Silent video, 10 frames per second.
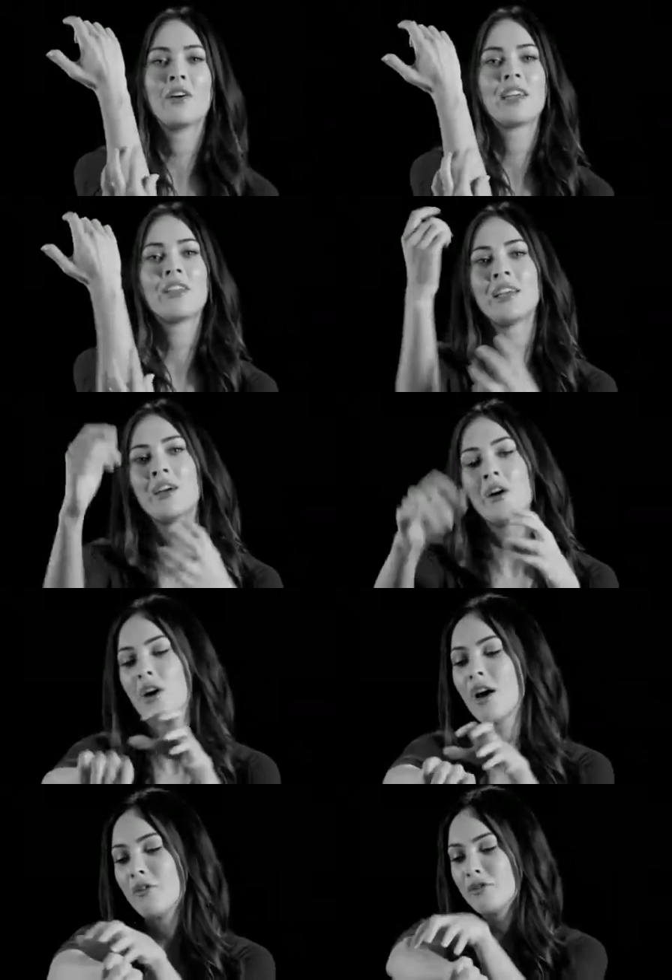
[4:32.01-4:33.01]
I'll get like
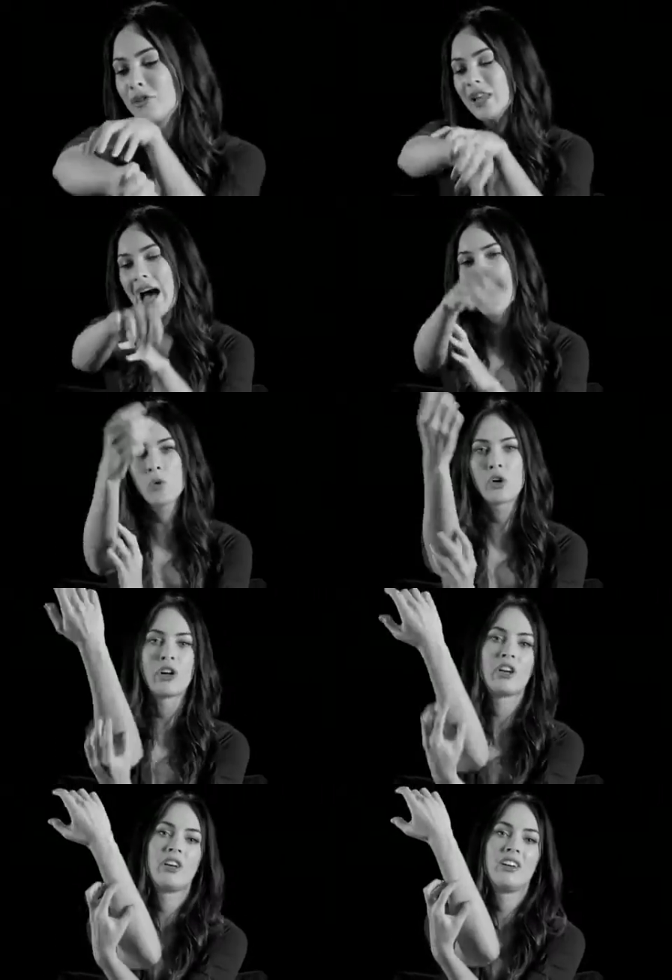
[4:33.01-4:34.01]
a
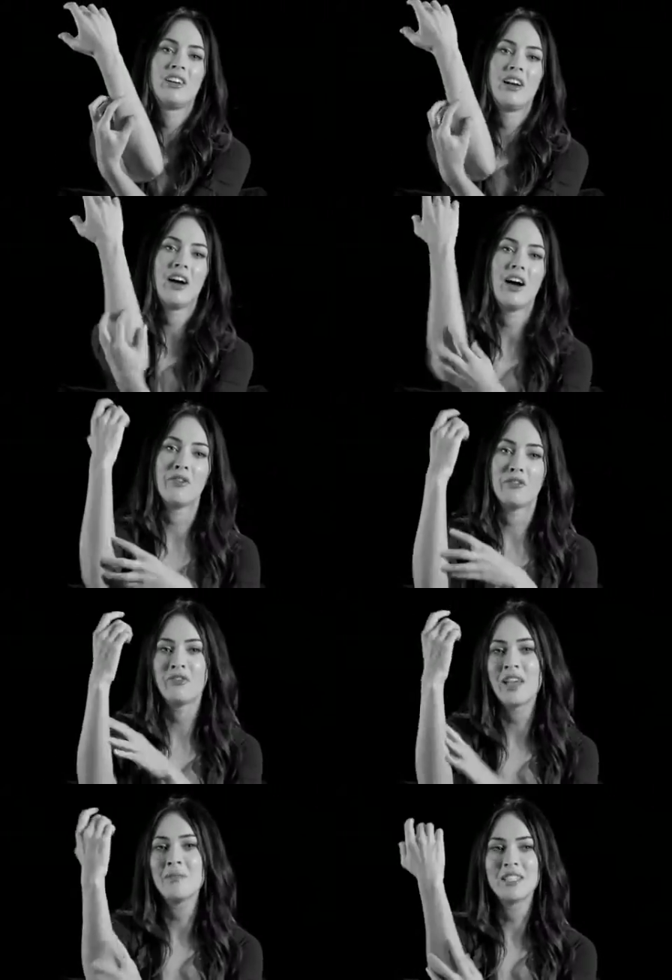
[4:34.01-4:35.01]
flower of
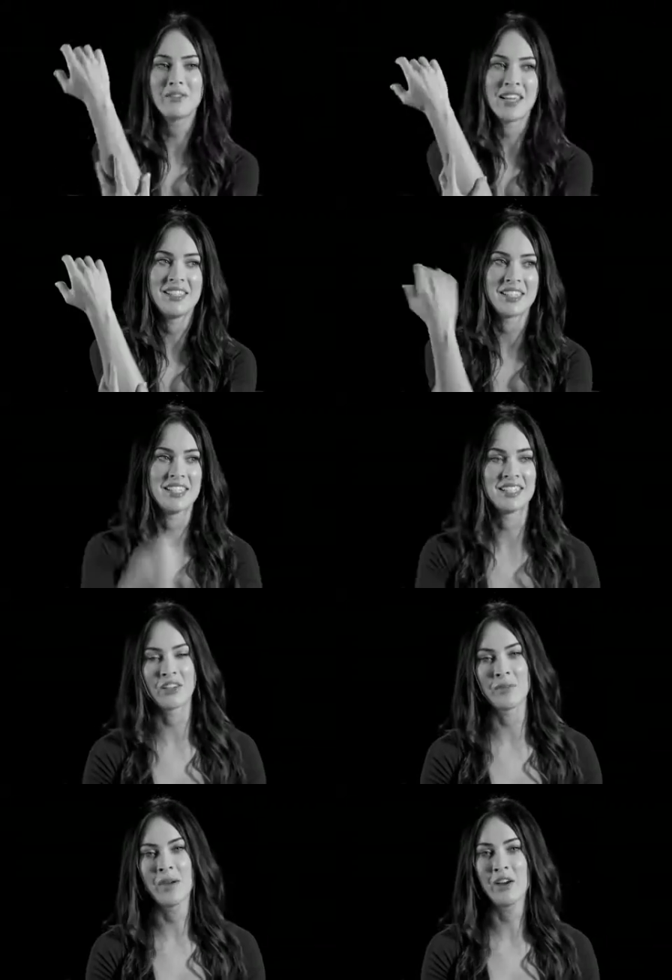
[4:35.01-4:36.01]
famous faces
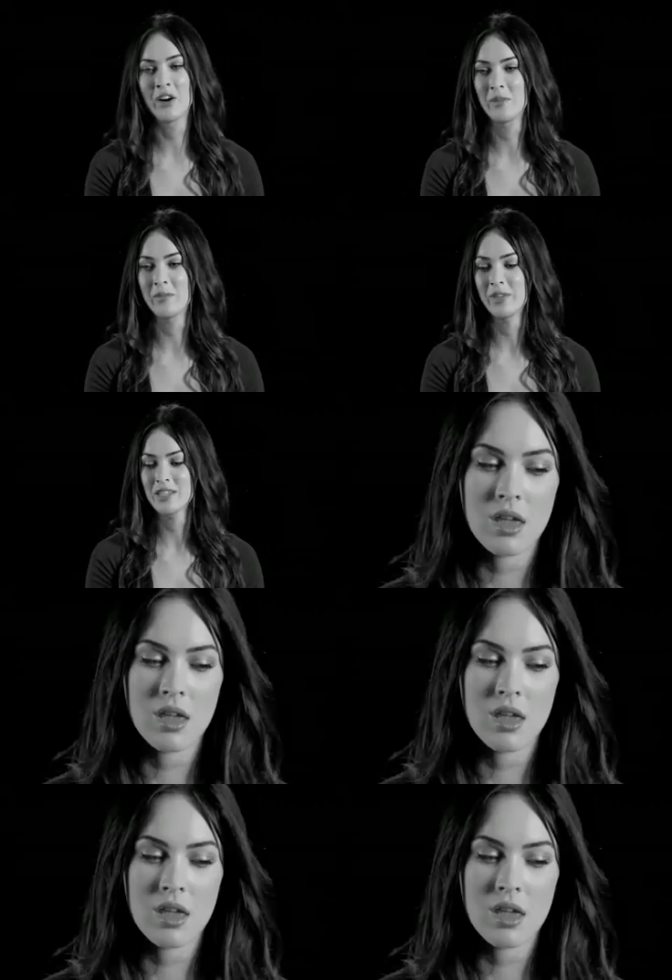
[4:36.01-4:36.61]
on my arm.